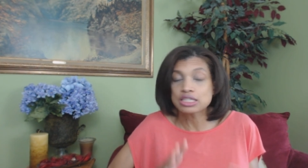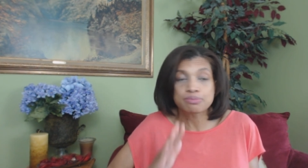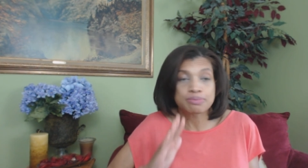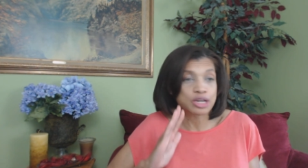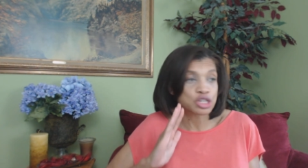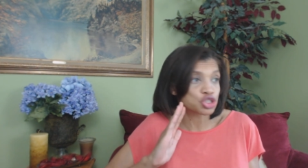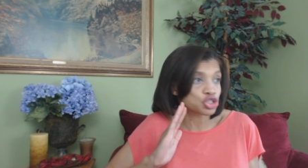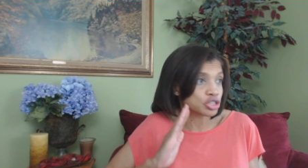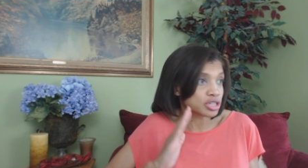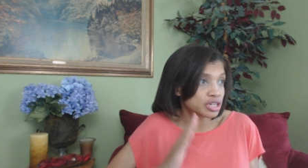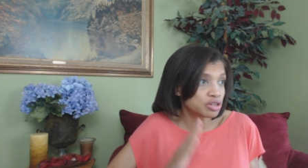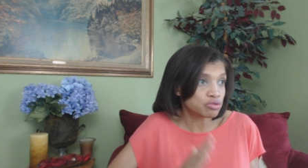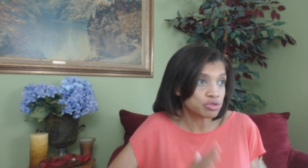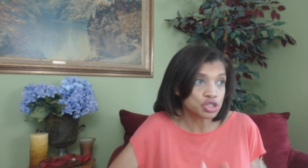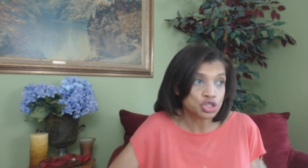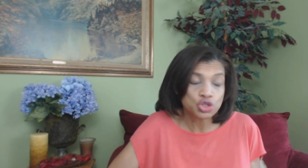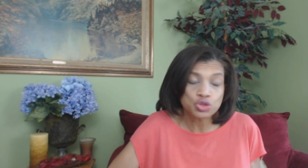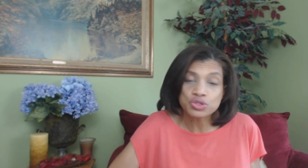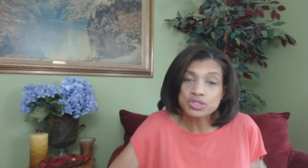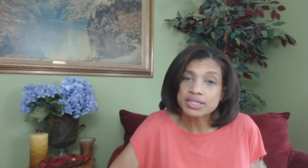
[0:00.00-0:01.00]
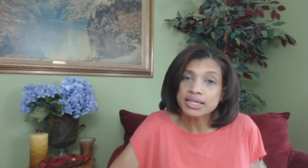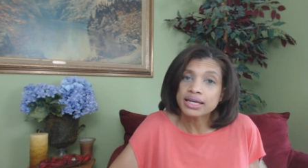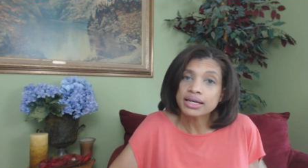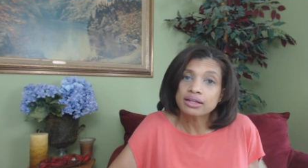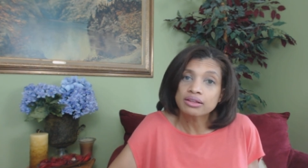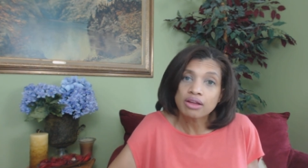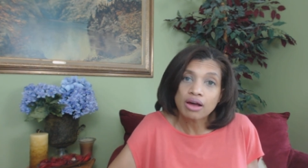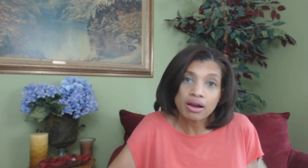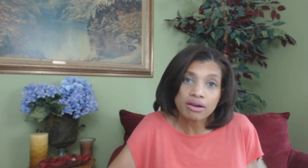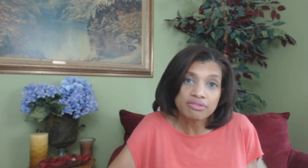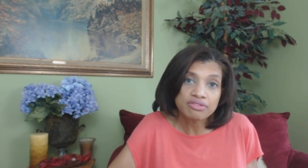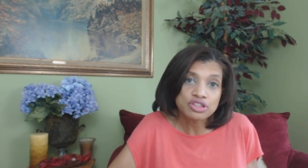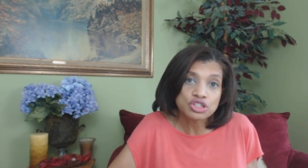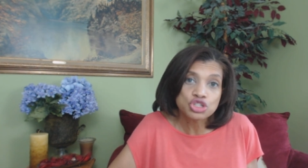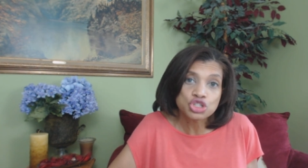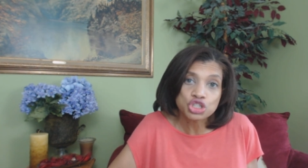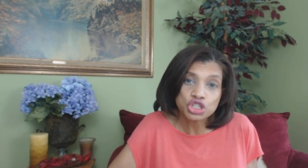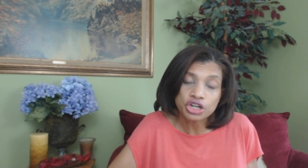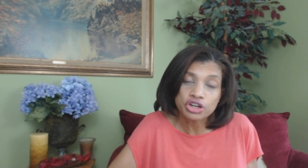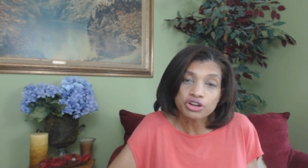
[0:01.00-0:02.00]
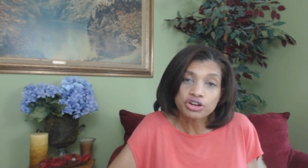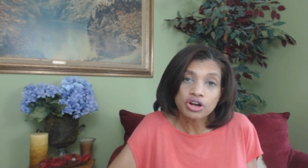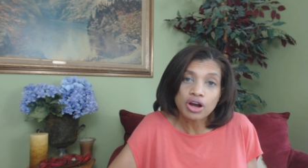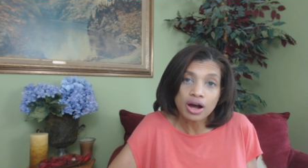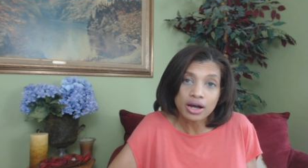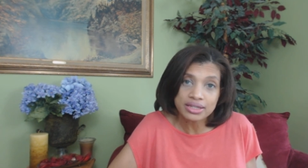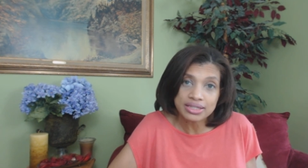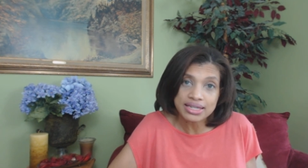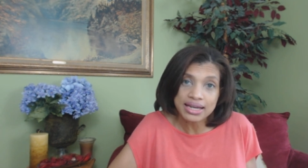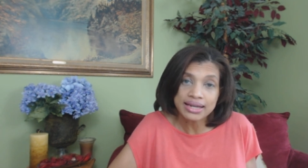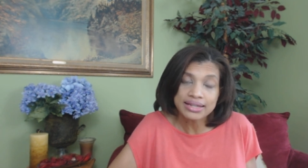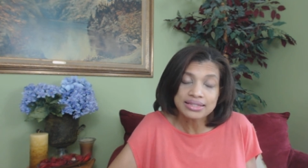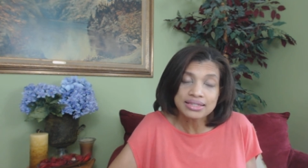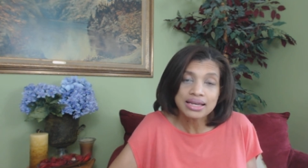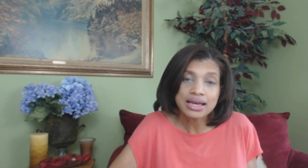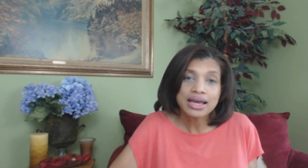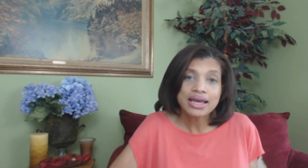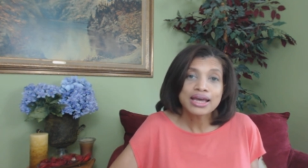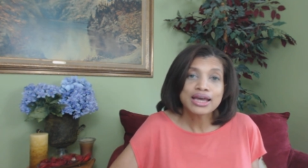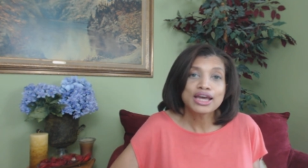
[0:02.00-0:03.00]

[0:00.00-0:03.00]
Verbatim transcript: especially reducing a lot of the sugar content